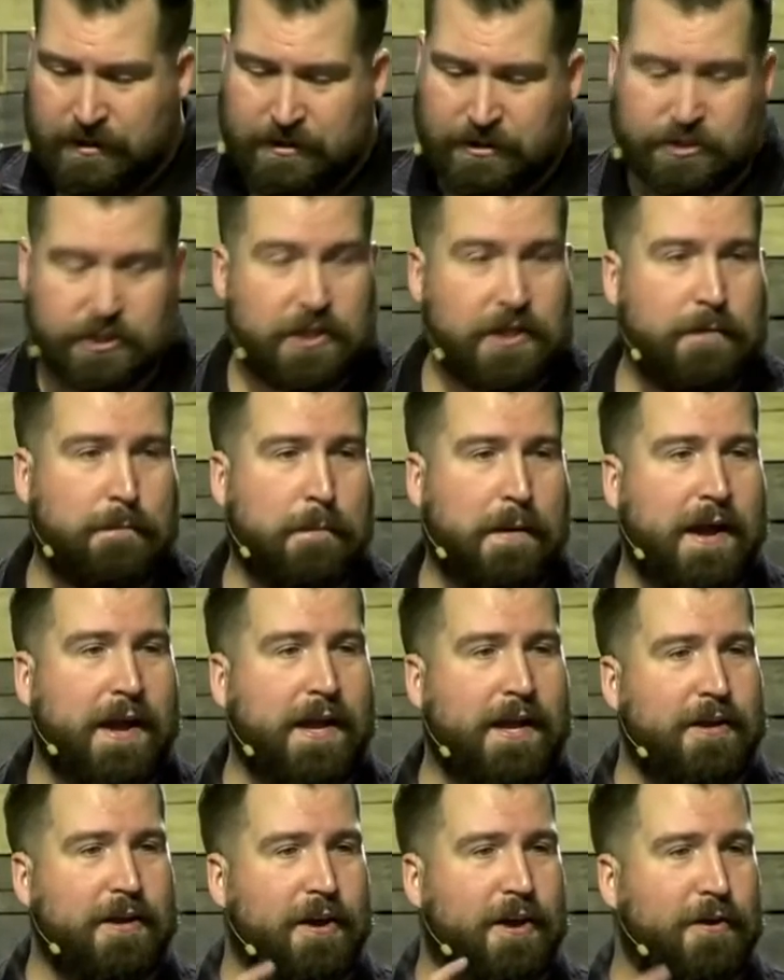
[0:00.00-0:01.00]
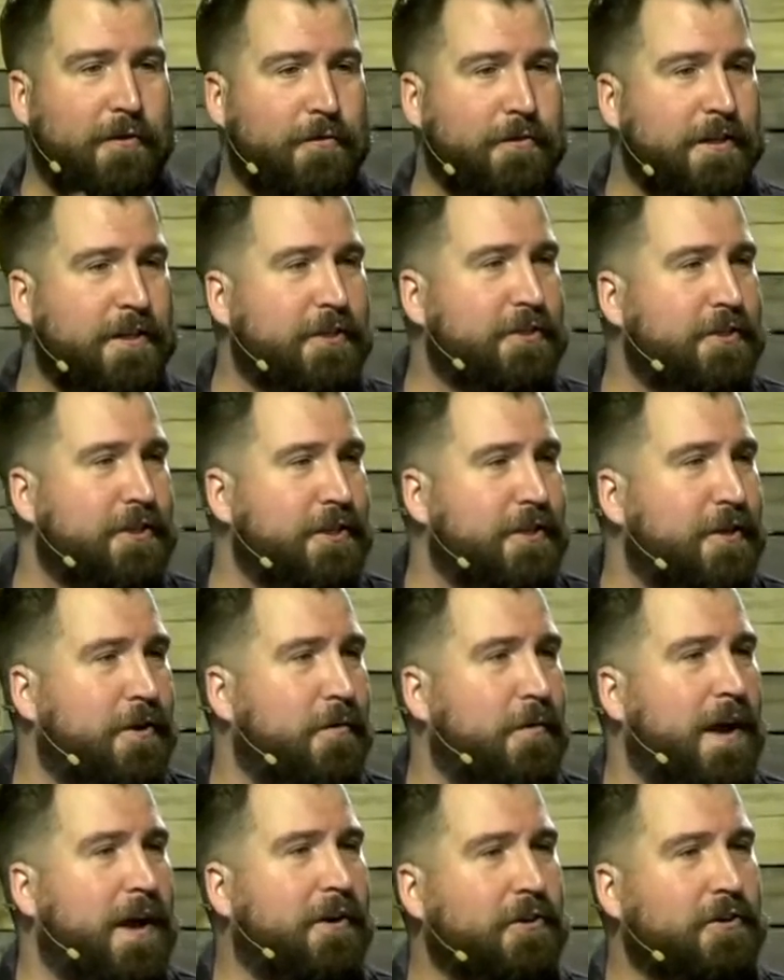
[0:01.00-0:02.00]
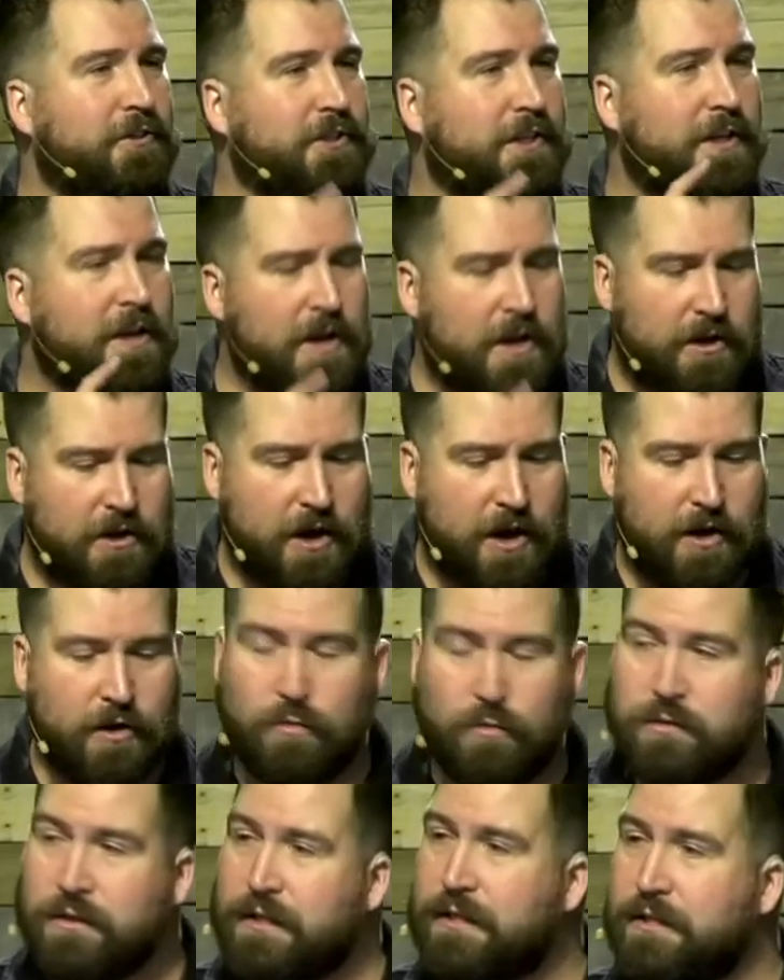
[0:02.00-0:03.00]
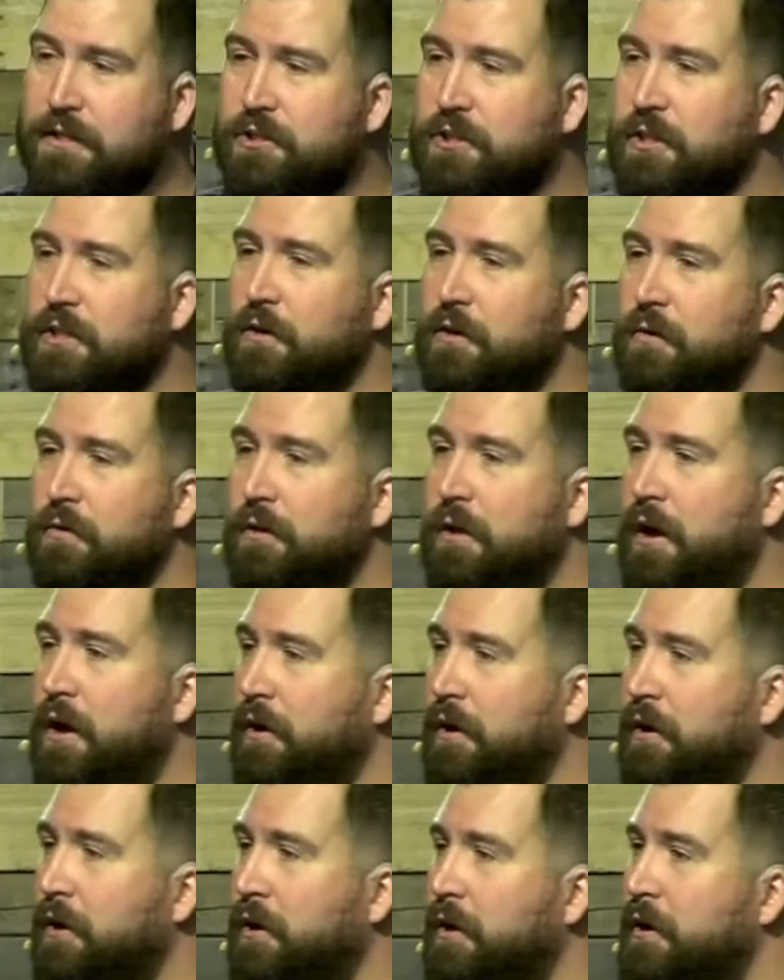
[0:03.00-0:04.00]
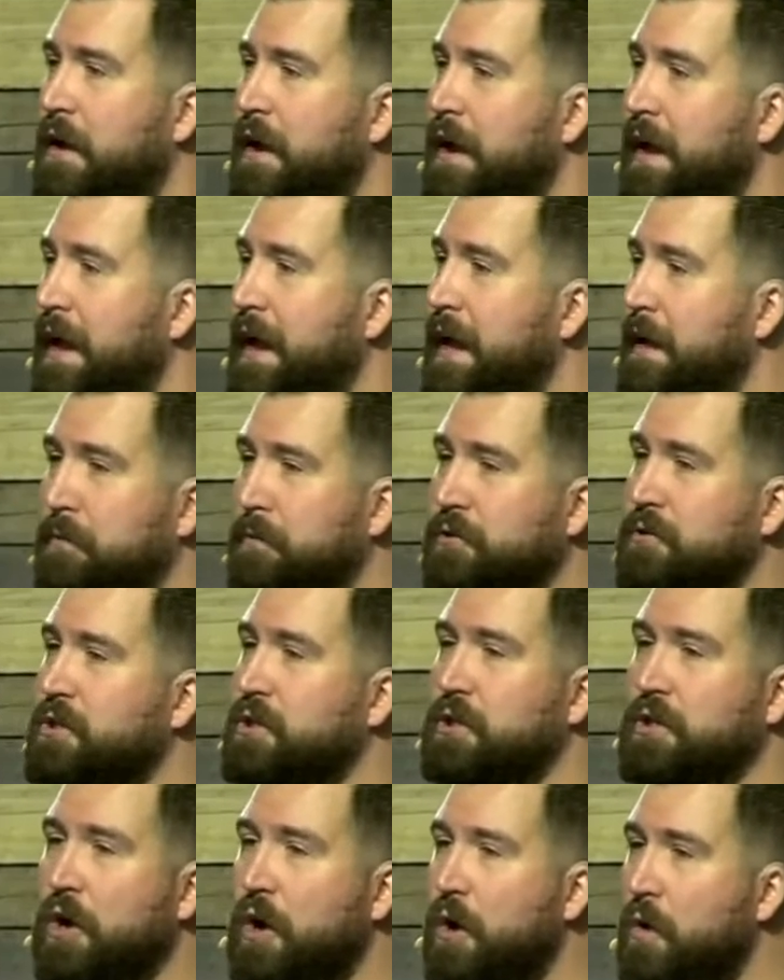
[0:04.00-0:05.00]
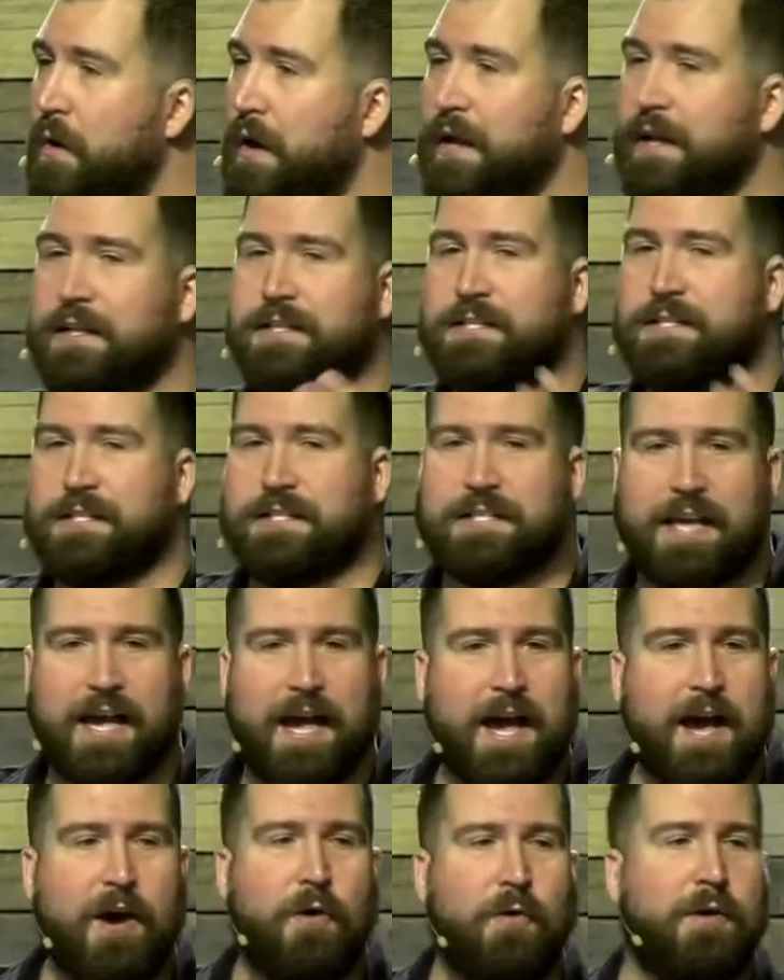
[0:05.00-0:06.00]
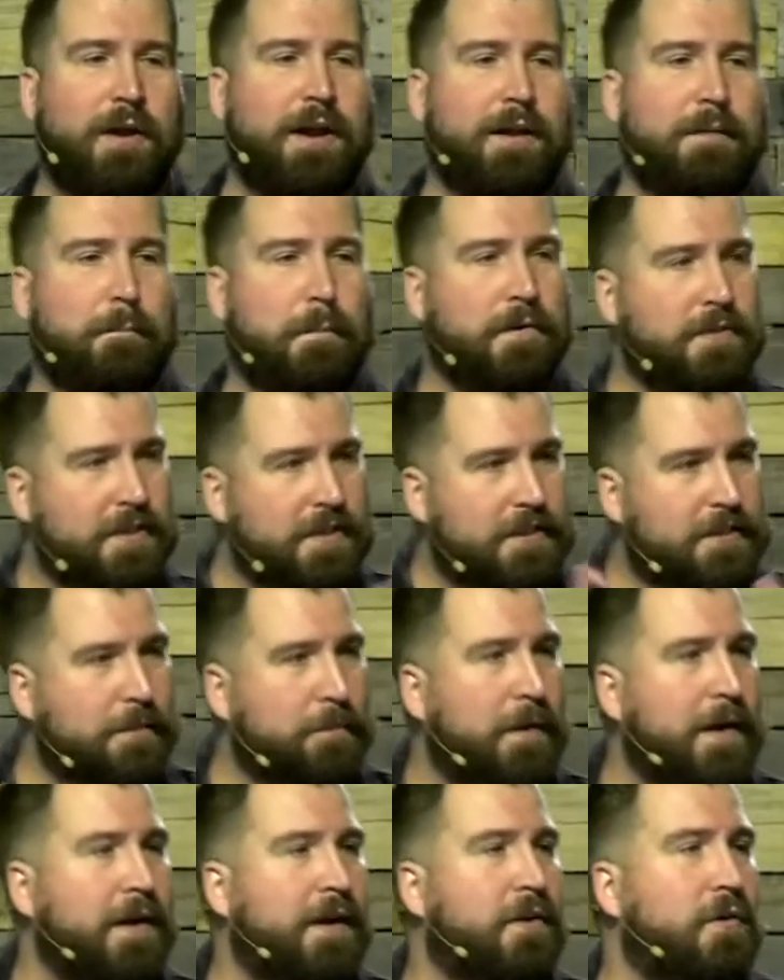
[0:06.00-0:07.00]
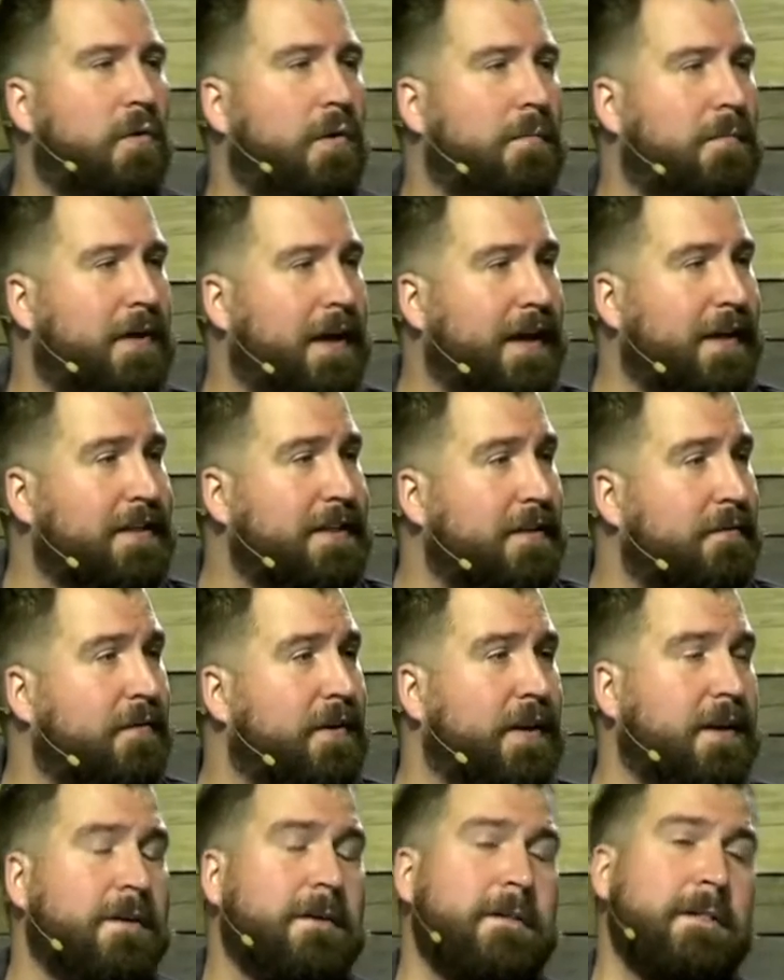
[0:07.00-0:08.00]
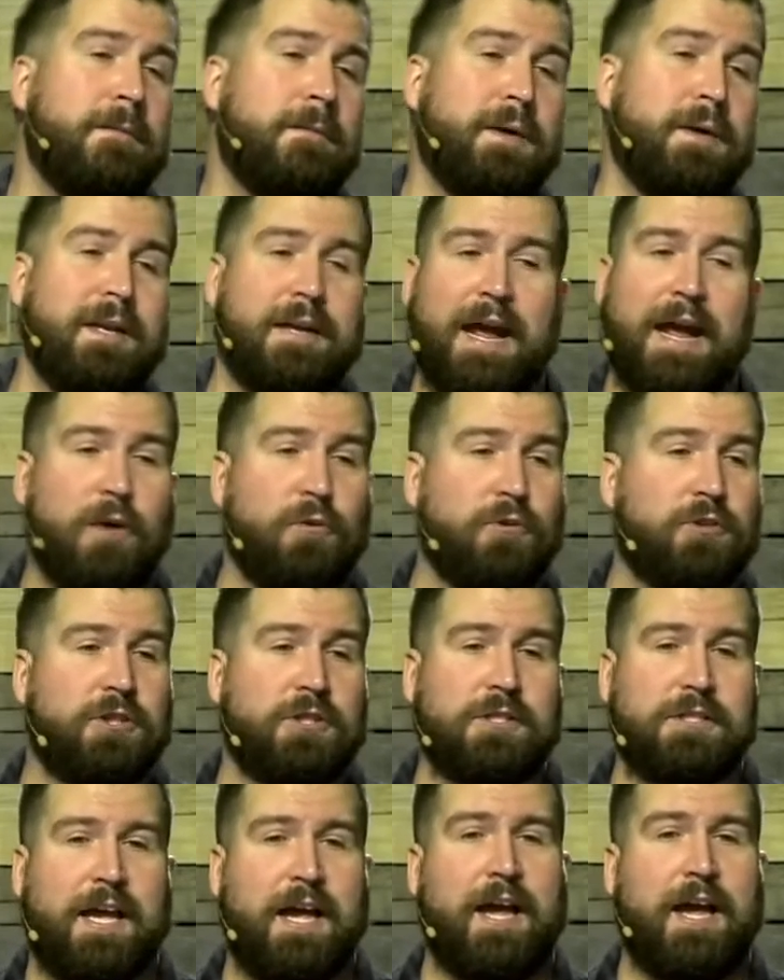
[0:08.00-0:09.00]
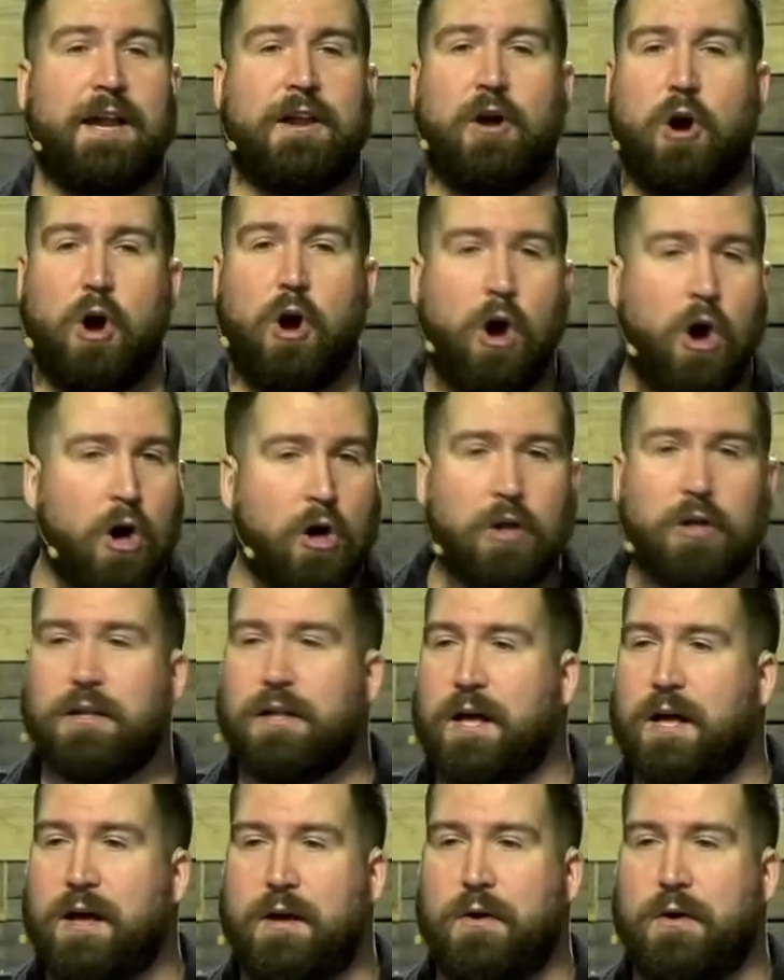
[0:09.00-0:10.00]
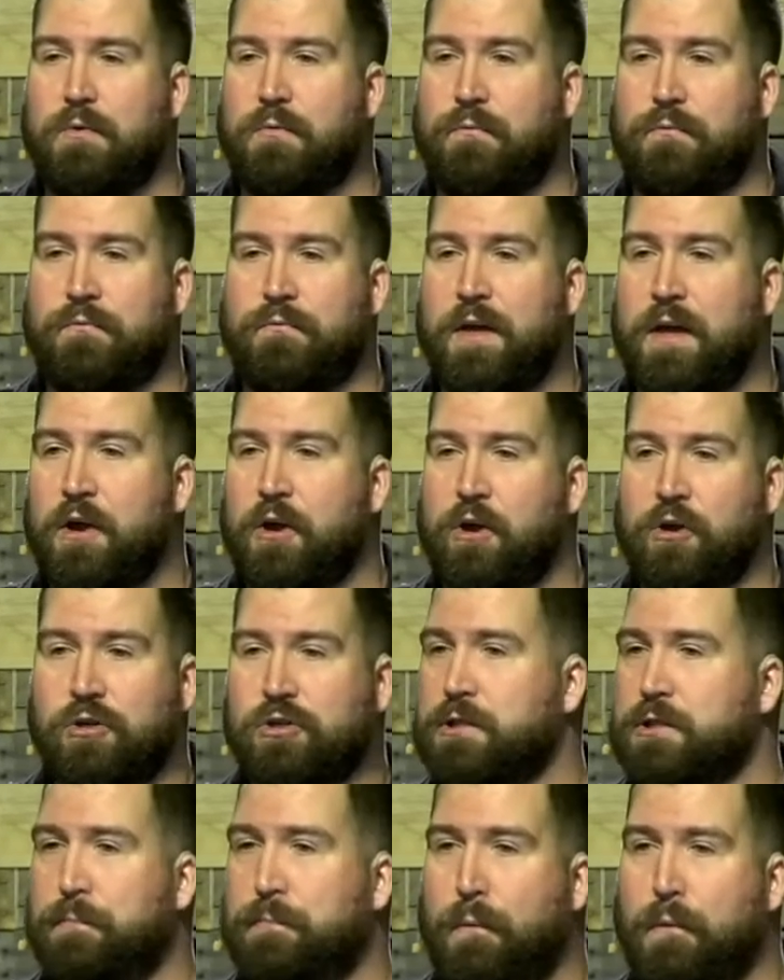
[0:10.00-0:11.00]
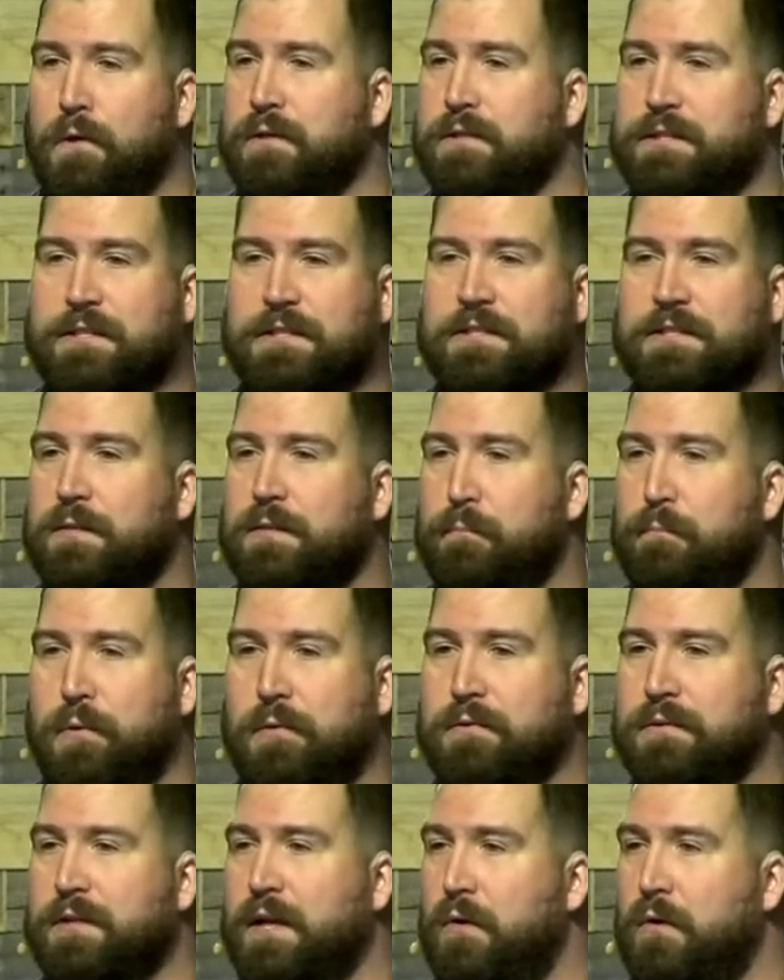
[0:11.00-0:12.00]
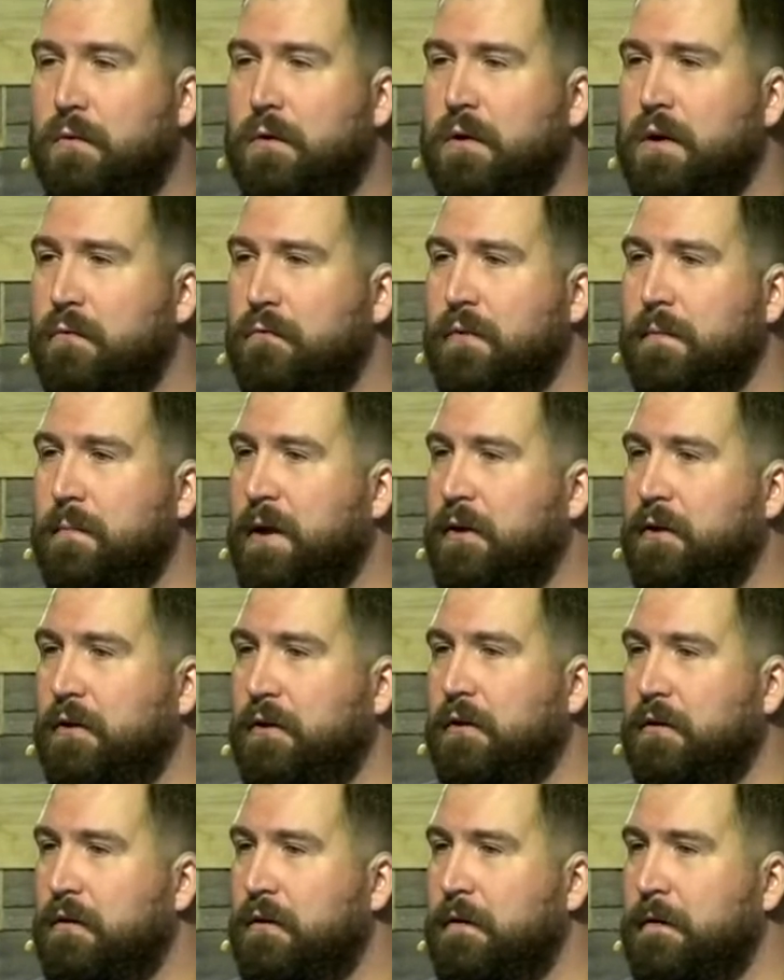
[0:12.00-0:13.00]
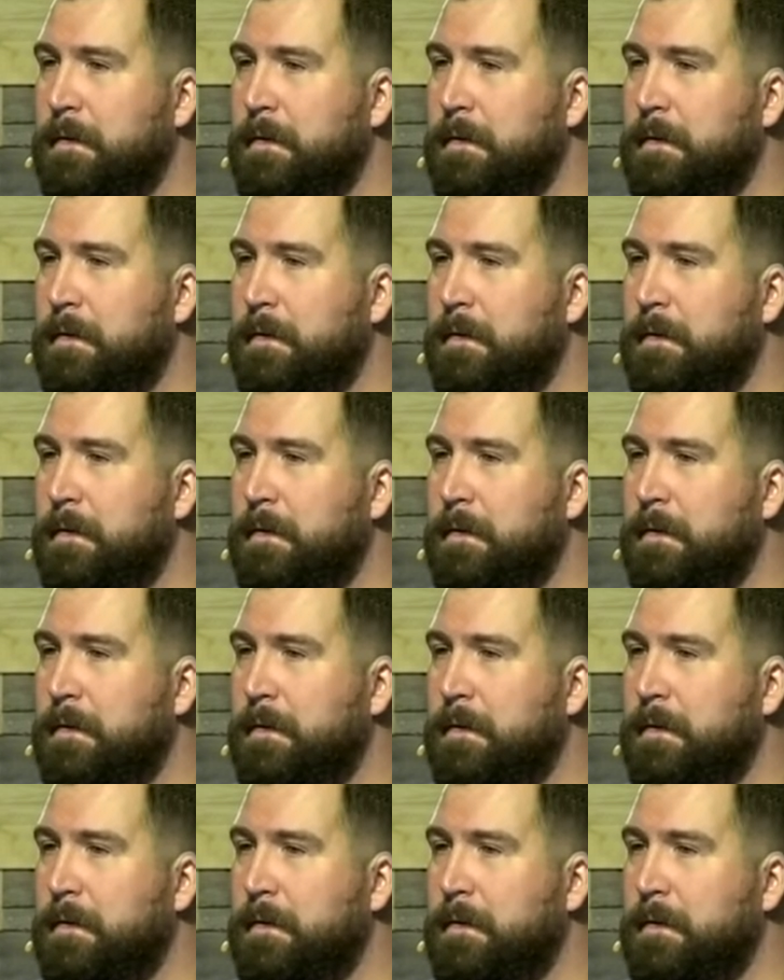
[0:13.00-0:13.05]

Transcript: is she in pain, not only is she low energy, not only does she no longer able to go into town and participate in normal activity, but now she's had all of her support system pulled out from under her.